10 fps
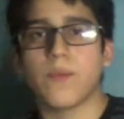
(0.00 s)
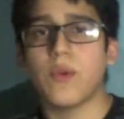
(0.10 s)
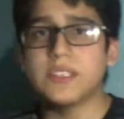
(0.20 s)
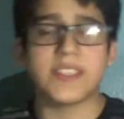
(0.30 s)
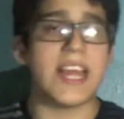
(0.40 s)

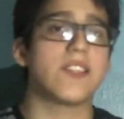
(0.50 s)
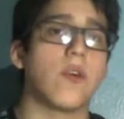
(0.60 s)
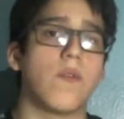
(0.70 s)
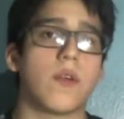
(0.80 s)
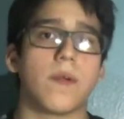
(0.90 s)
once that's
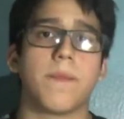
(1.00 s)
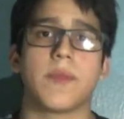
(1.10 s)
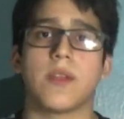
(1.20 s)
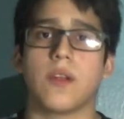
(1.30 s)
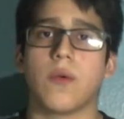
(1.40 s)
over,
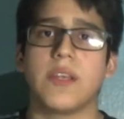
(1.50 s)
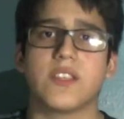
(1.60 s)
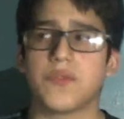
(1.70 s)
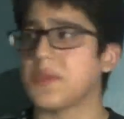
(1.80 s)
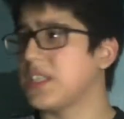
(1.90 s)
he
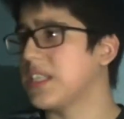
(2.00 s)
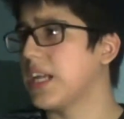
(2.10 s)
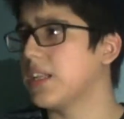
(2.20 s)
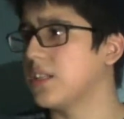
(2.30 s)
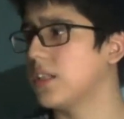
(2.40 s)
told me to
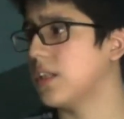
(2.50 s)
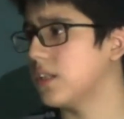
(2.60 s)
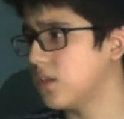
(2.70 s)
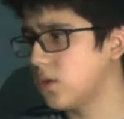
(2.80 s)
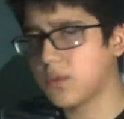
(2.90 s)
get to
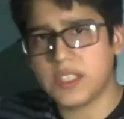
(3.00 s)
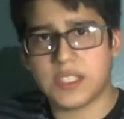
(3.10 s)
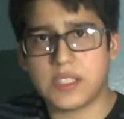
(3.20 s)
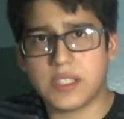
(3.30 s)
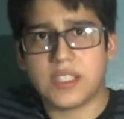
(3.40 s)
the,
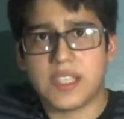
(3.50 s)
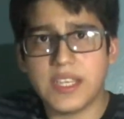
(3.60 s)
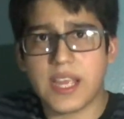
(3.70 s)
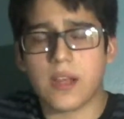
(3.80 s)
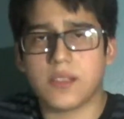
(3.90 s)

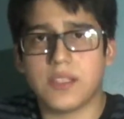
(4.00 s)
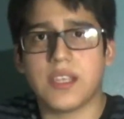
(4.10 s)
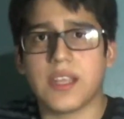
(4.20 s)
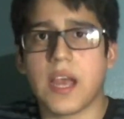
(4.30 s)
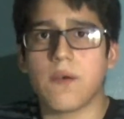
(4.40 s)

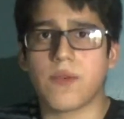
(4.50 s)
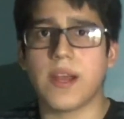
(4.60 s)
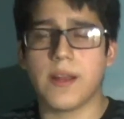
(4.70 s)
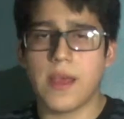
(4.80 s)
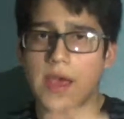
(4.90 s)
sit down,
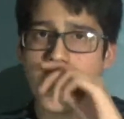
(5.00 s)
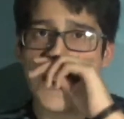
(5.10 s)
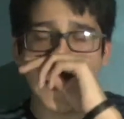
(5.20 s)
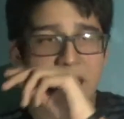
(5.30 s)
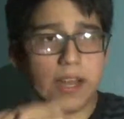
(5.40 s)
right?
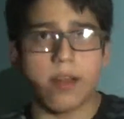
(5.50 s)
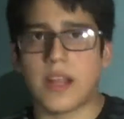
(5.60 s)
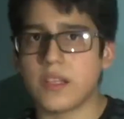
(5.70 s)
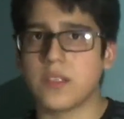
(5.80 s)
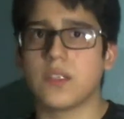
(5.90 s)
And then
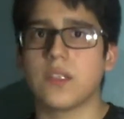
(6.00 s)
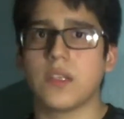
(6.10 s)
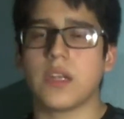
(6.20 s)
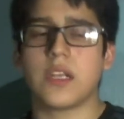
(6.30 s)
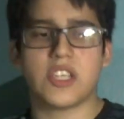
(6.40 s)

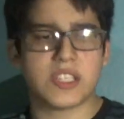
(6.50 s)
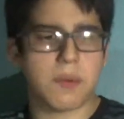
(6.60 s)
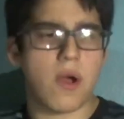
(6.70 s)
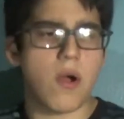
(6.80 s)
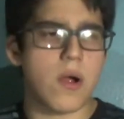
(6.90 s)
and he checks
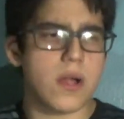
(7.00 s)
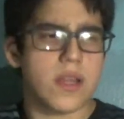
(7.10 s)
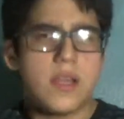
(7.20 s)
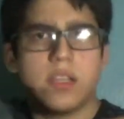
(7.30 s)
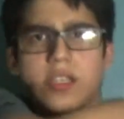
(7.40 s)
my heart,
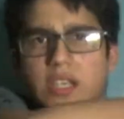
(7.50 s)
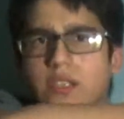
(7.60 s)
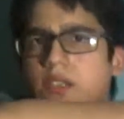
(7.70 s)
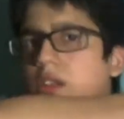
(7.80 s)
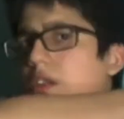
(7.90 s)
he
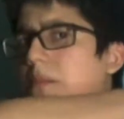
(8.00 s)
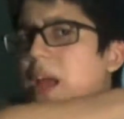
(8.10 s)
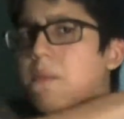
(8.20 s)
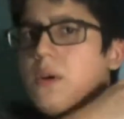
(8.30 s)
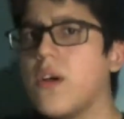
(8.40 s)
checks, the
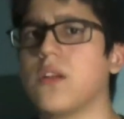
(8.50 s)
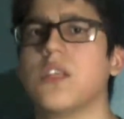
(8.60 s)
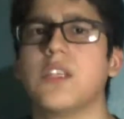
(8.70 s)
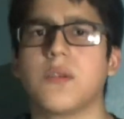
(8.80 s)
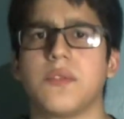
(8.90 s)
back part.
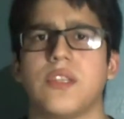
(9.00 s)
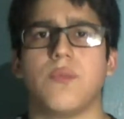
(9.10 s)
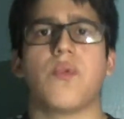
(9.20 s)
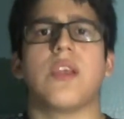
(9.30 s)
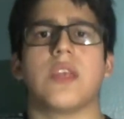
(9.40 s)
He tells me
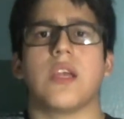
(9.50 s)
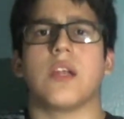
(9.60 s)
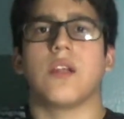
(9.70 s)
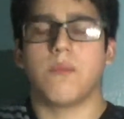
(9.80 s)
to breathe in,